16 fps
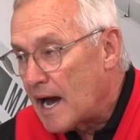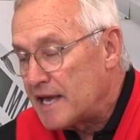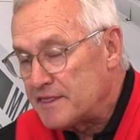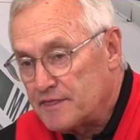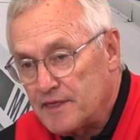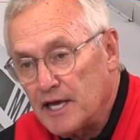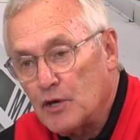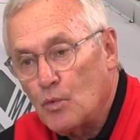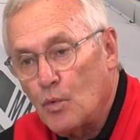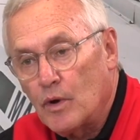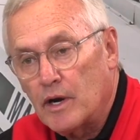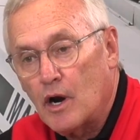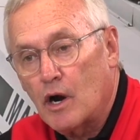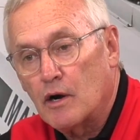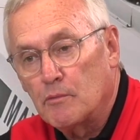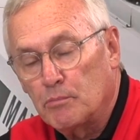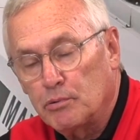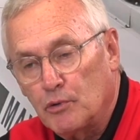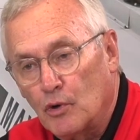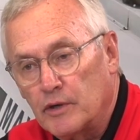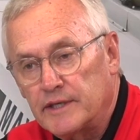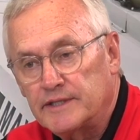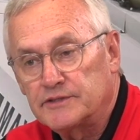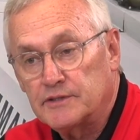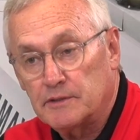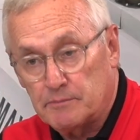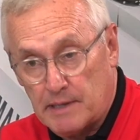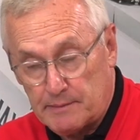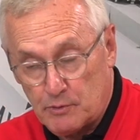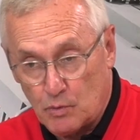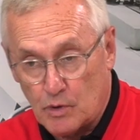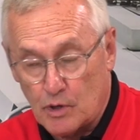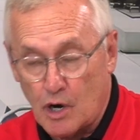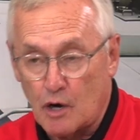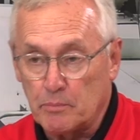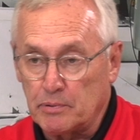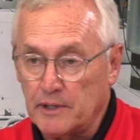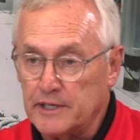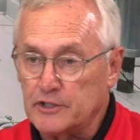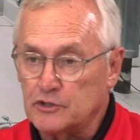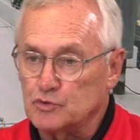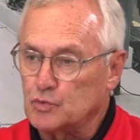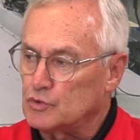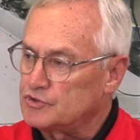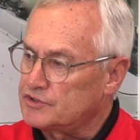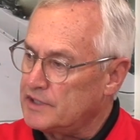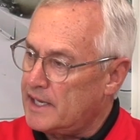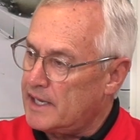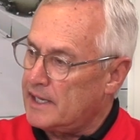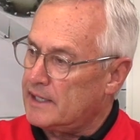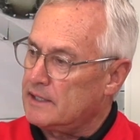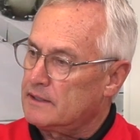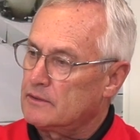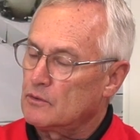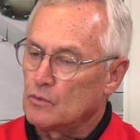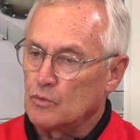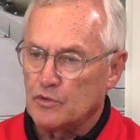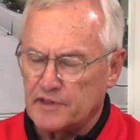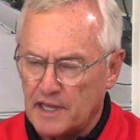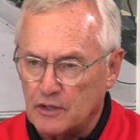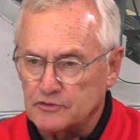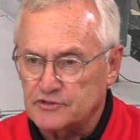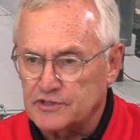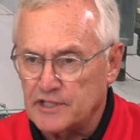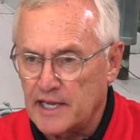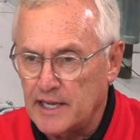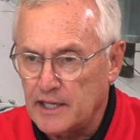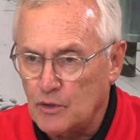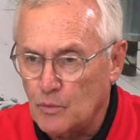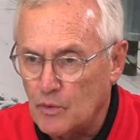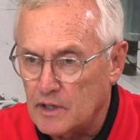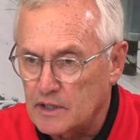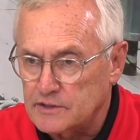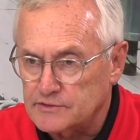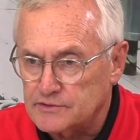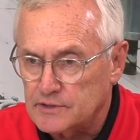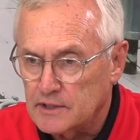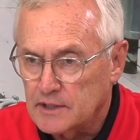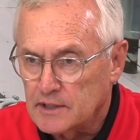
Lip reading: I think what our employees and maybe what our players were saying without saying was,